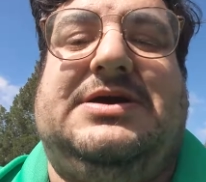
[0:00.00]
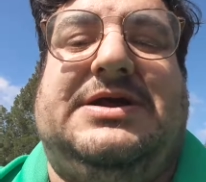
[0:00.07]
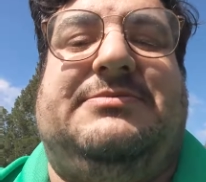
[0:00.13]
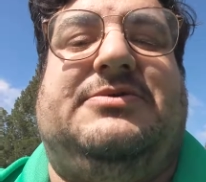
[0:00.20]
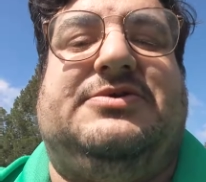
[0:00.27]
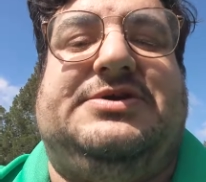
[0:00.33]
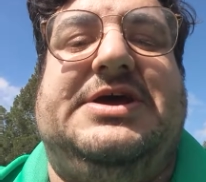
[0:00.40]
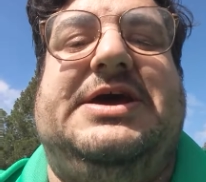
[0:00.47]
I'm
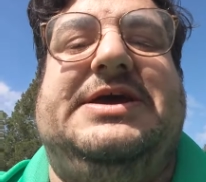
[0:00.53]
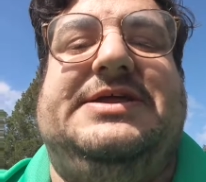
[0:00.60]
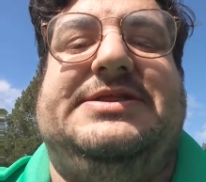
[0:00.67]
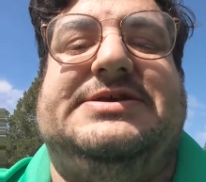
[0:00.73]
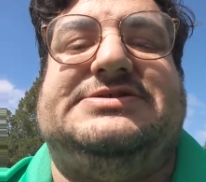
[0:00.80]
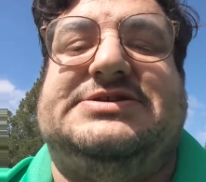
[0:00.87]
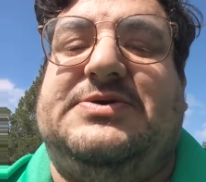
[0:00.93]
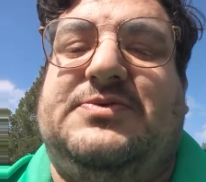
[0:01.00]
going to tell you
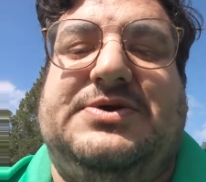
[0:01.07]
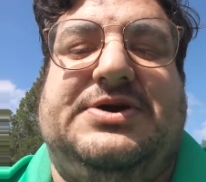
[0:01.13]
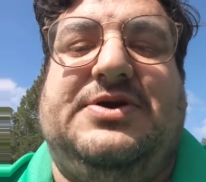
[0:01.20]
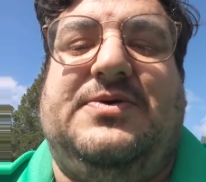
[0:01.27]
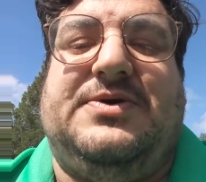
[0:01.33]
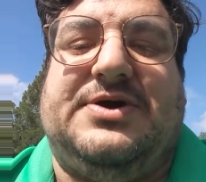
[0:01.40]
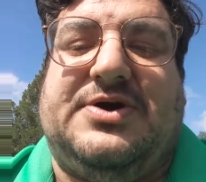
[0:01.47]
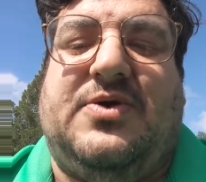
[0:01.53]
this, I wouldn't
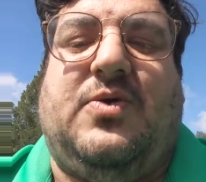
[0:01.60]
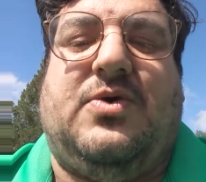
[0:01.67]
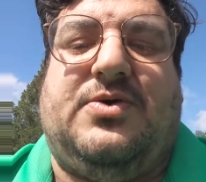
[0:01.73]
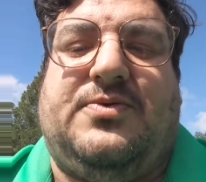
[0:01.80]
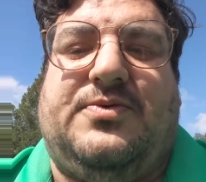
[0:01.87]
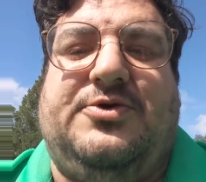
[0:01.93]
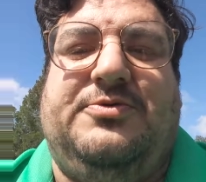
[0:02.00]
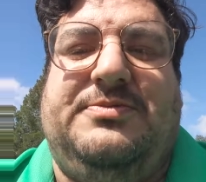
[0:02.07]
go in a
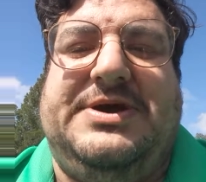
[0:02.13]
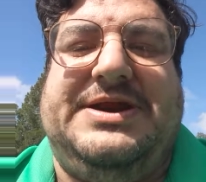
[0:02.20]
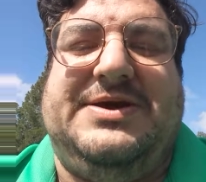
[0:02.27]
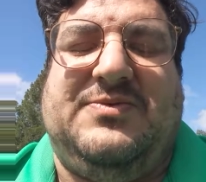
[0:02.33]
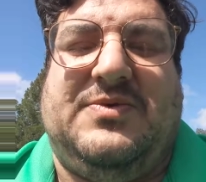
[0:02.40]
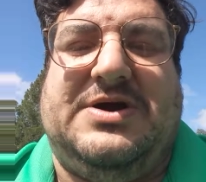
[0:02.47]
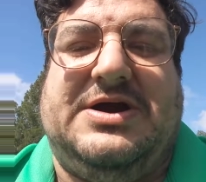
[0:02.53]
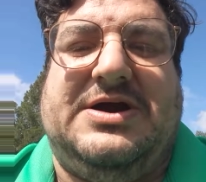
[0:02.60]
courtroom
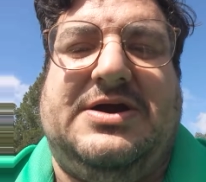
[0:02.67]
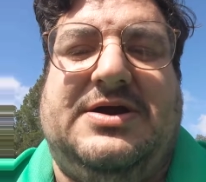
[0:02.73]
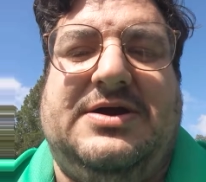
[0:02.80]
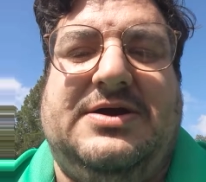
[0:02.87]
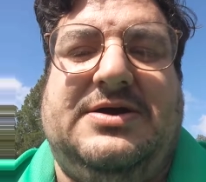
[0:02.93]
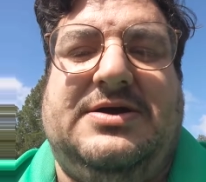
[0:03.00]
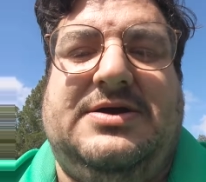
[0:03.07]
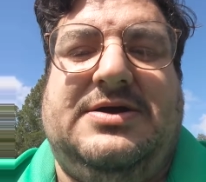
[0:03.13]
anywhere
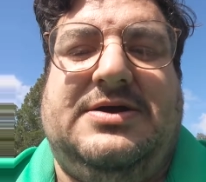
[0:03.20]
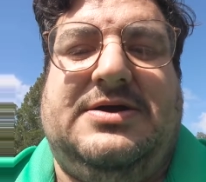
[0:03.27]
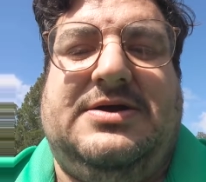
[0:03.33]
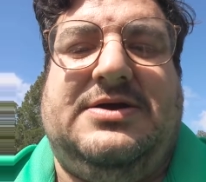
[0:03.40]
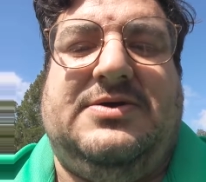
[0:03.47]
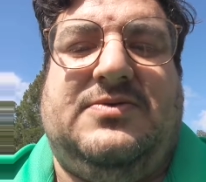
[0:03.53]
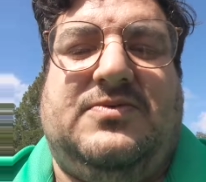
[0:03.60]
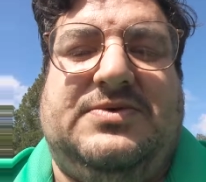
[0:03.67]

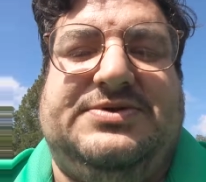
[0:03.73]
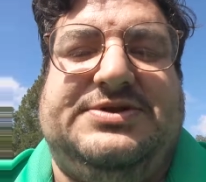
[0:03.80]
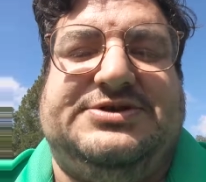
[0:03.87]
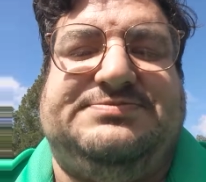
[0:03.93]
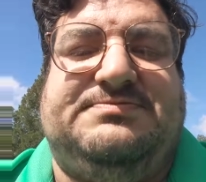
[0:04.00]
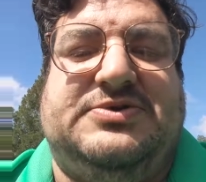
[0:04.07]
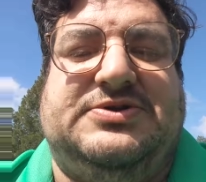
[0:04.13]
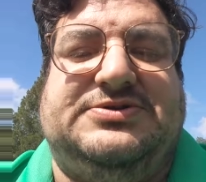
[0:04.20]
with
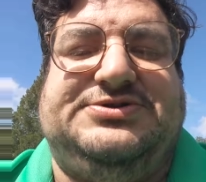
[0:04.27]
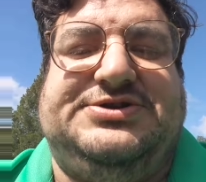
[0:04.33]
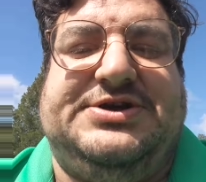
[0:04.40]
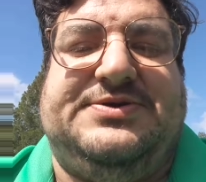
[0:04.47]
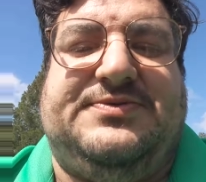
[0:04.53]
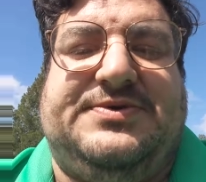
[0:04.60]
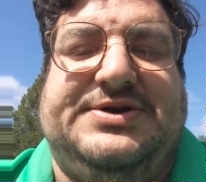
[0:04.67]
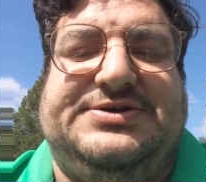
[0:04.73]
this
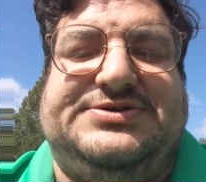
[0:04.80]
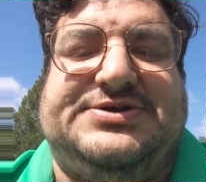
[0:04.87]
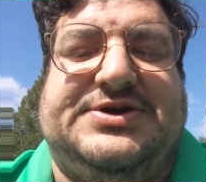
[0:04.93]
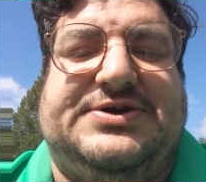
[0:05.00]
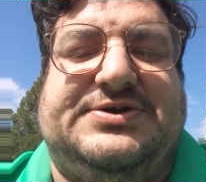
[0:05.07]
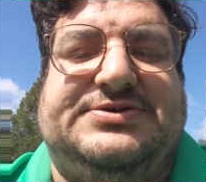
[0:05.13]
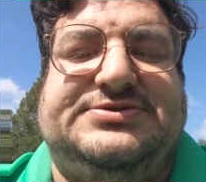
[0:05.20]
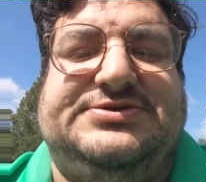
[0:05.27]
bullshit
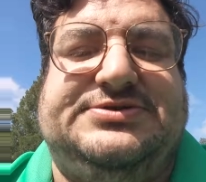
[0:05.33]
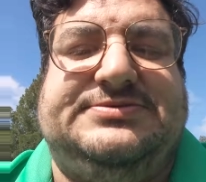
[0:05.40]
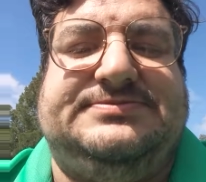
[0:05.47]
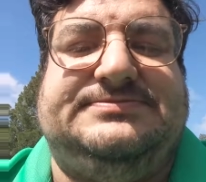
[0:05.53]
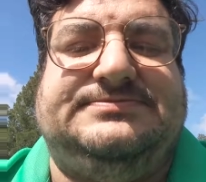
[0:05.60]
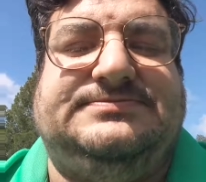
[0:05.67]
research.